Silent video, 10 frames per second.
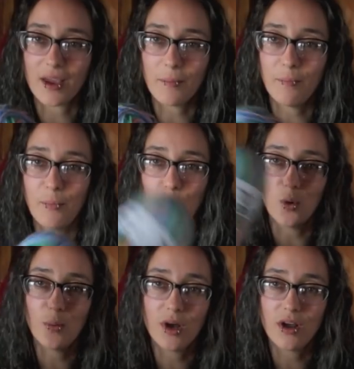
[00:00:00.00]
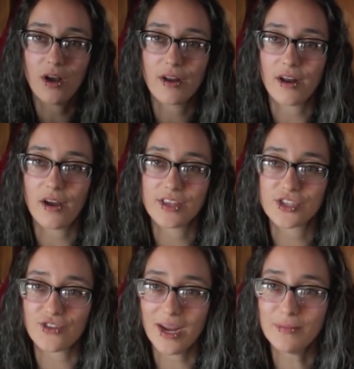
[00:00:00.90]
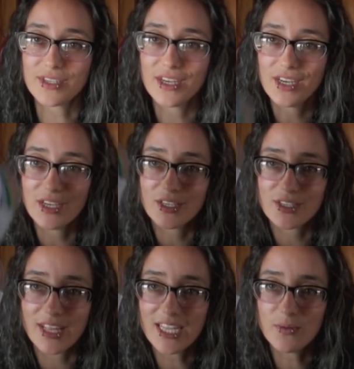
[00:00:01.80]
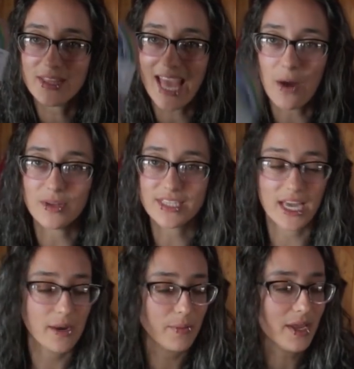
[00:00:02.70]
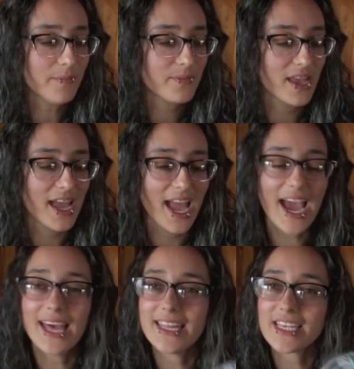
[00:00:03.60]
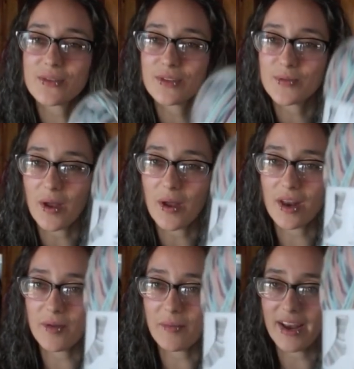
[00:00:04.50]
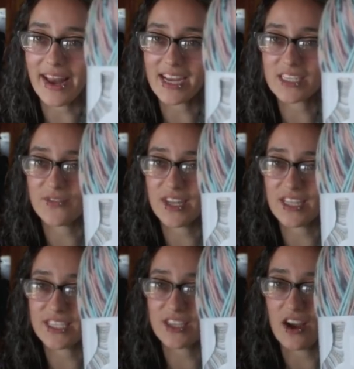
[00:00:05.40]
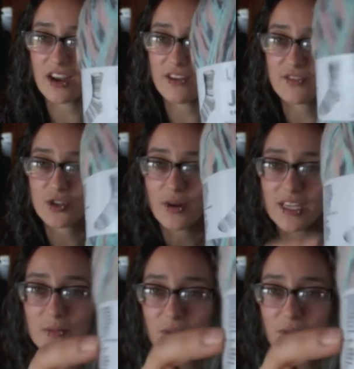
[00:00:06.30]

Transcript: like a bulb on all the stripes. So that's what that one's going to be. And this one's probably going to be my next vanilla sock of choice,